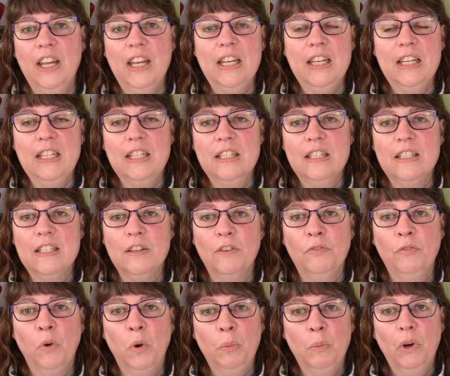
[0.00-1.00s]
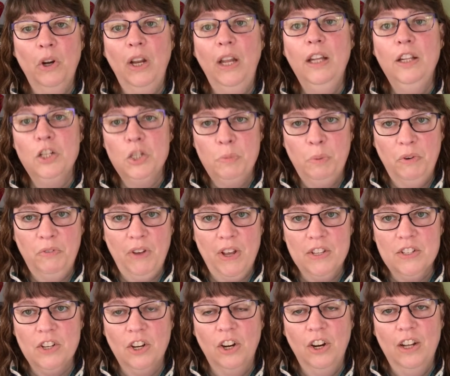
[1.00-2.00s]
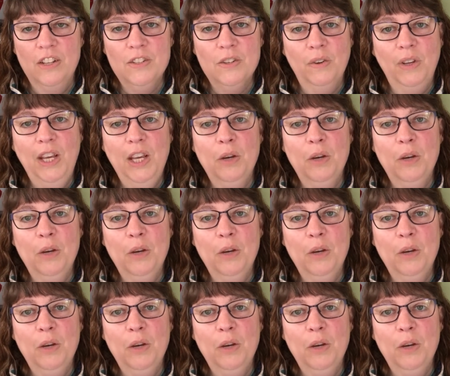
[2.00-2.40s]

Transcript: is a former English professor, and so he